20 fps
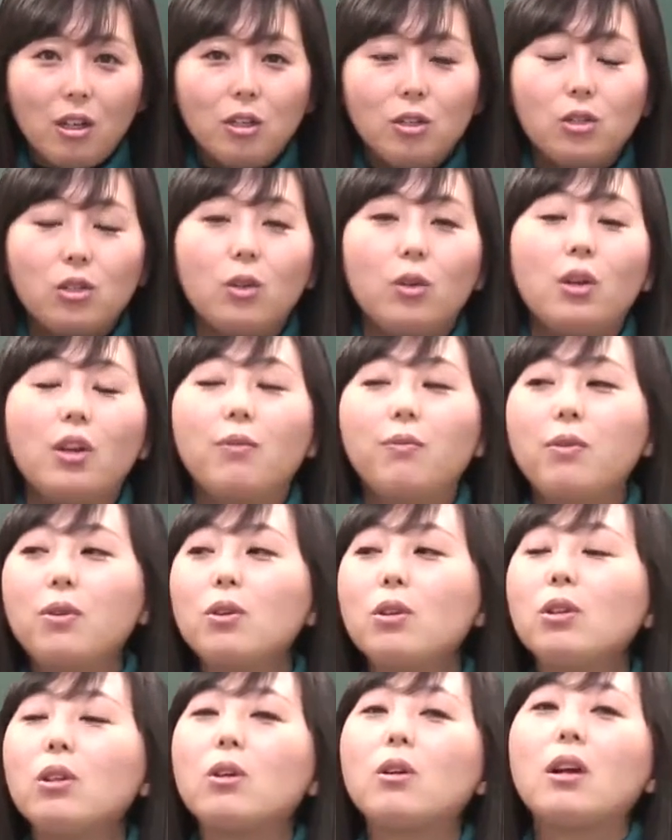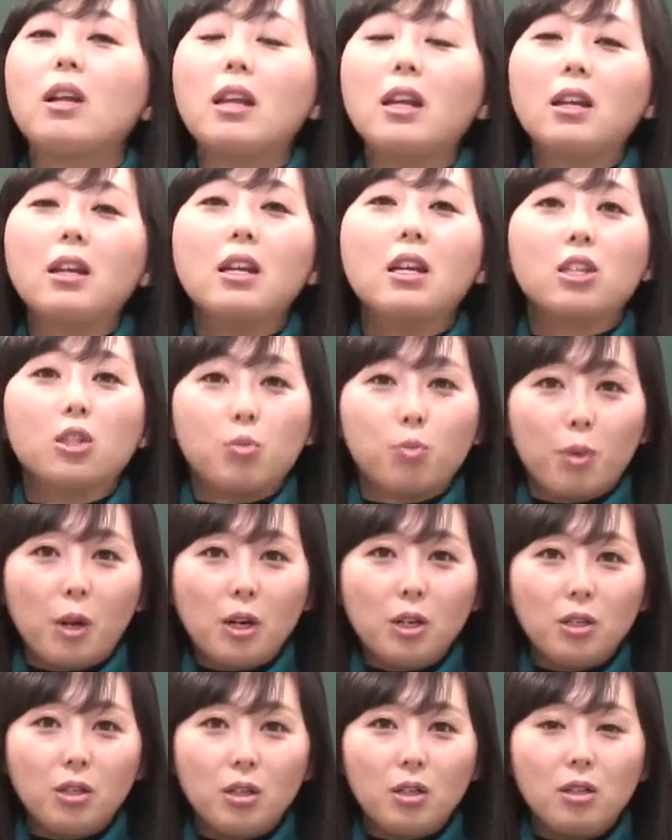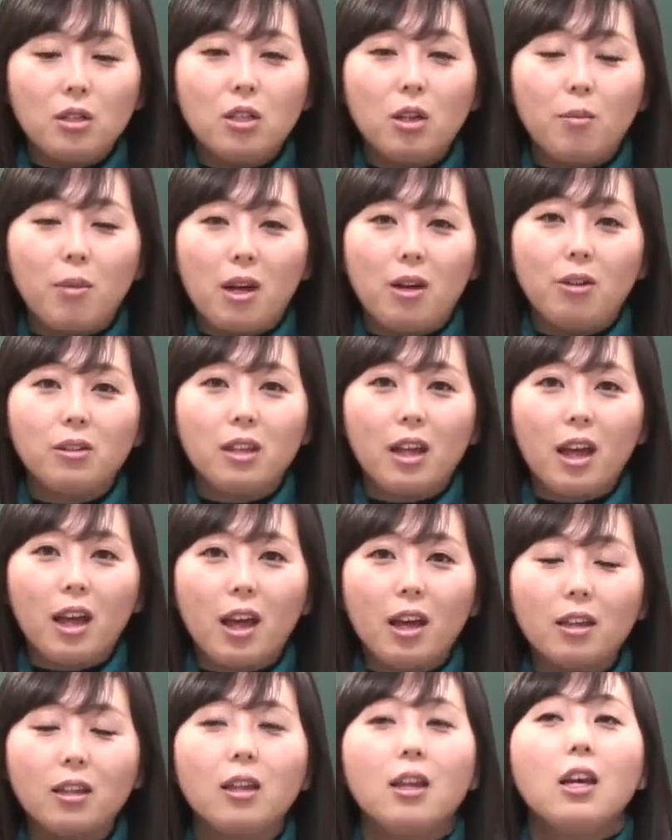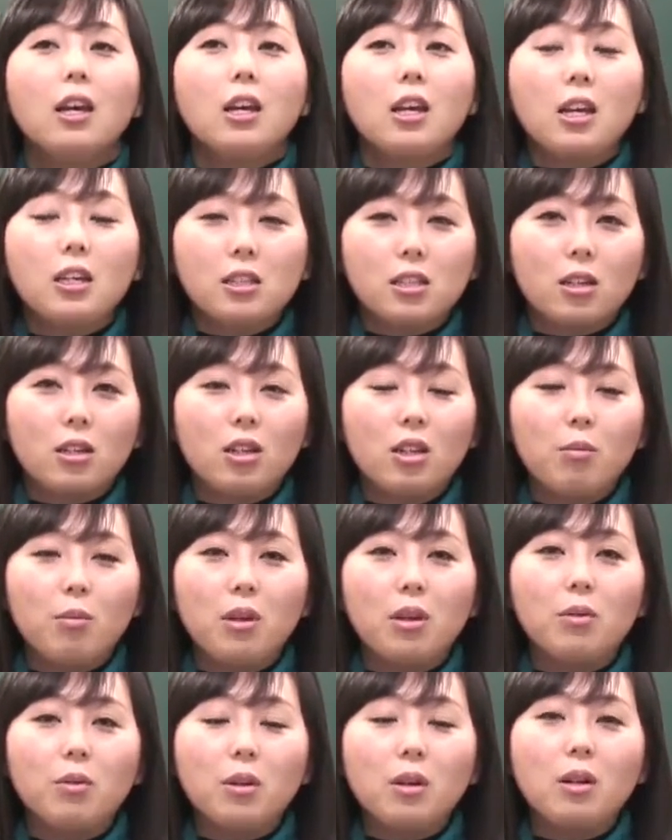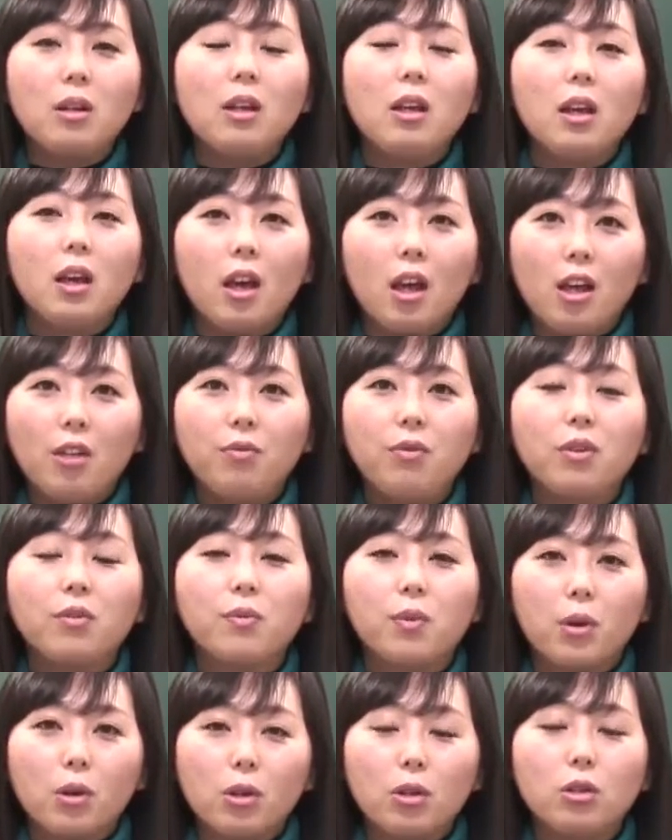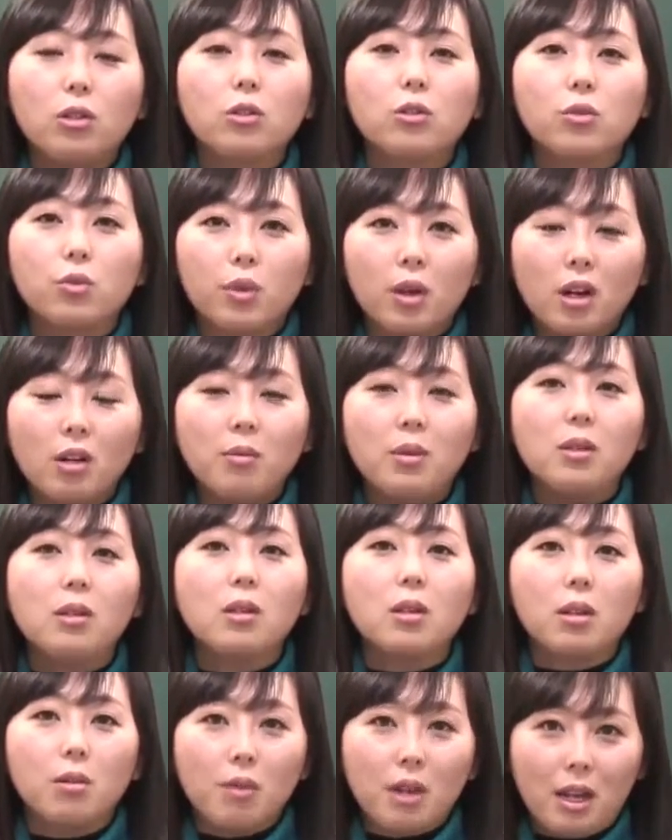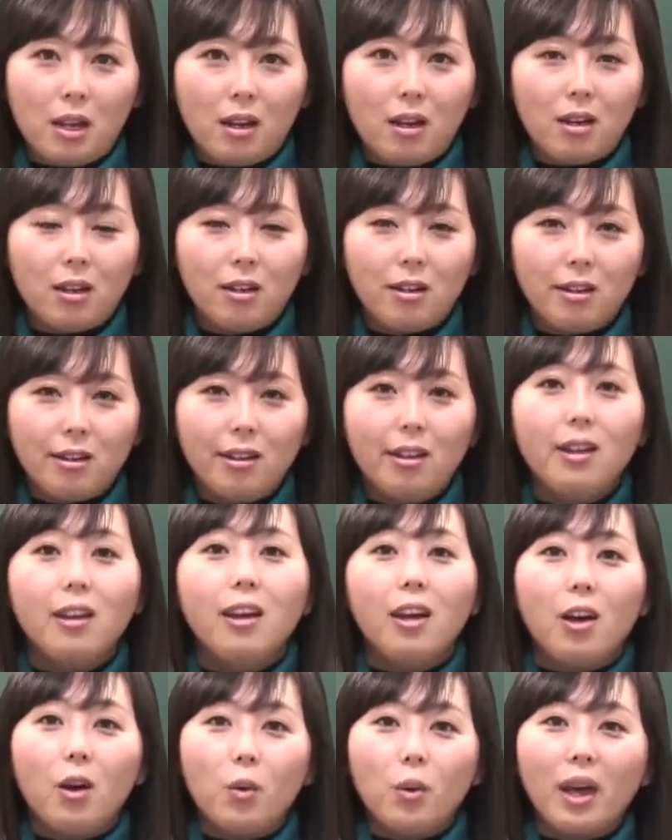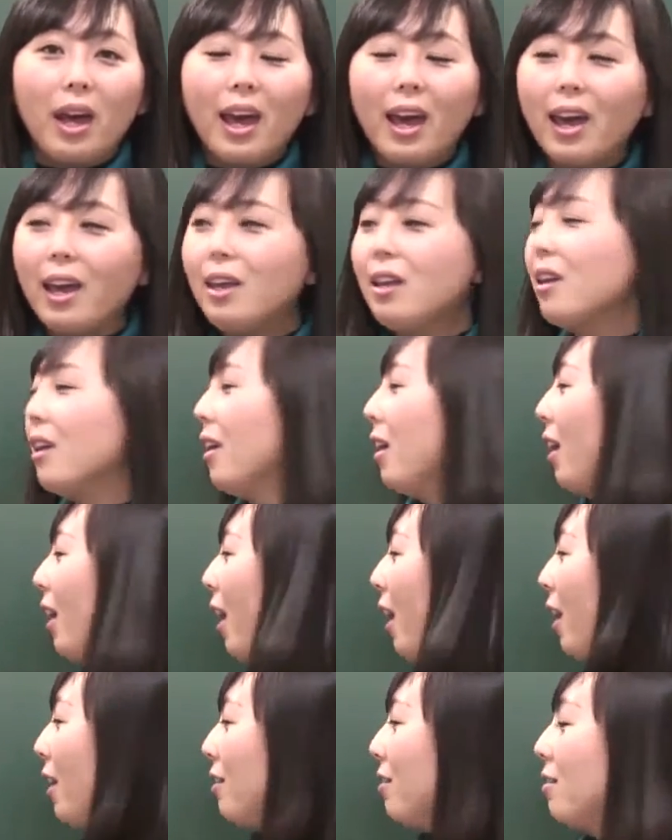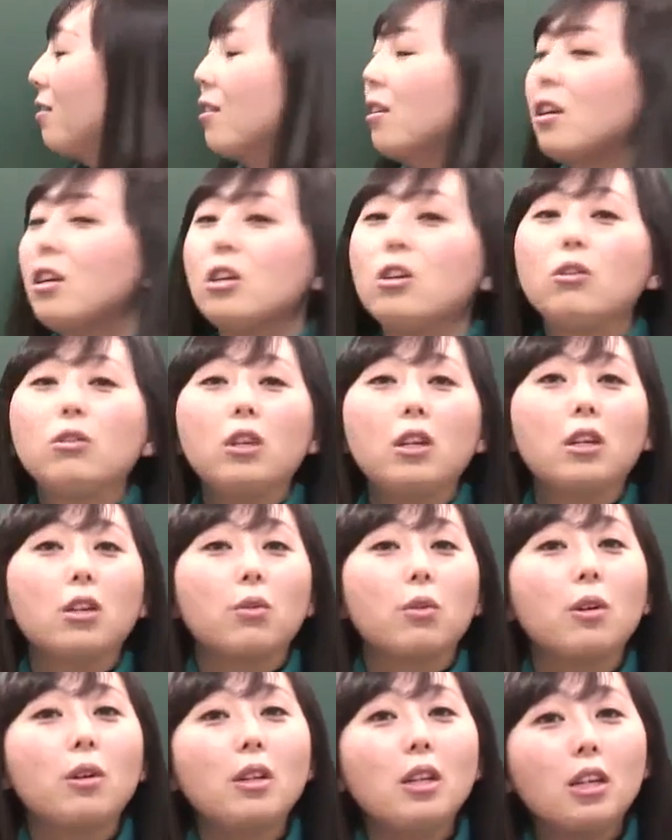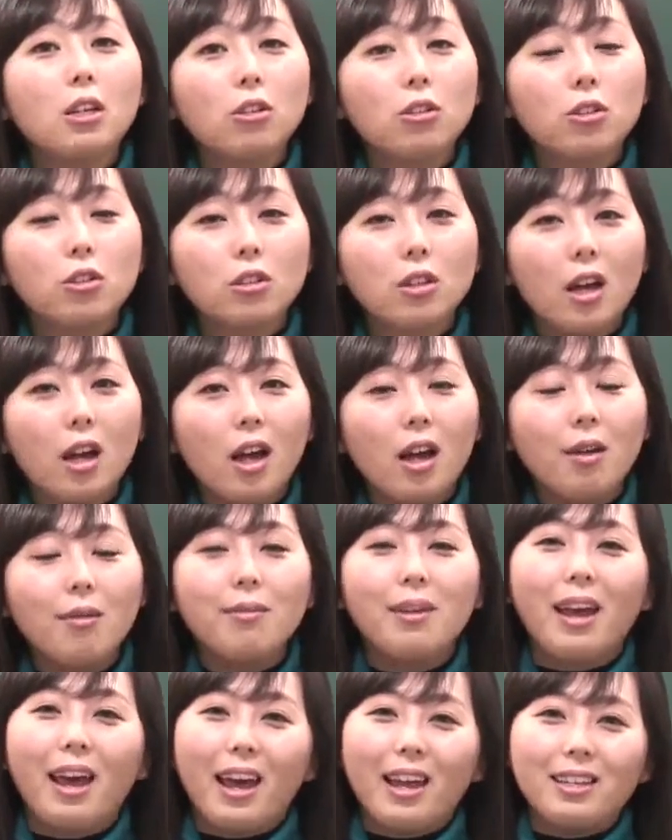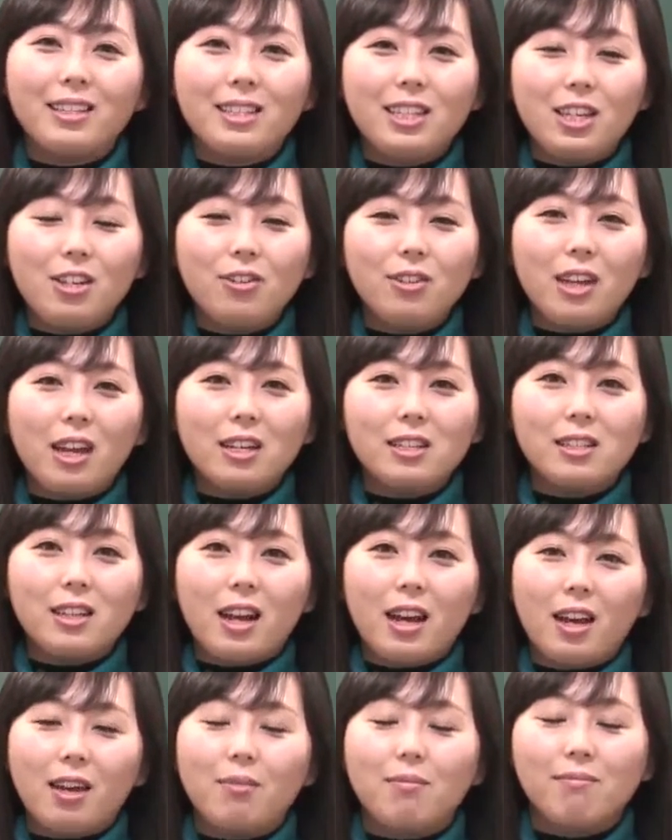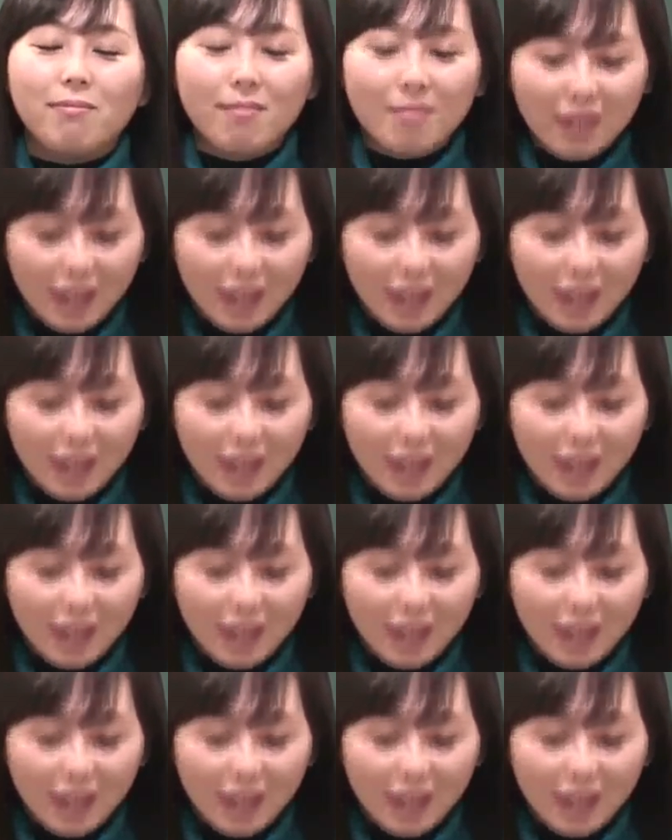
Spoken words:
So if you know little expressions about that, it's gonna be really helpful for you to travel Korea. Okay? And you did a really good job and see you next time.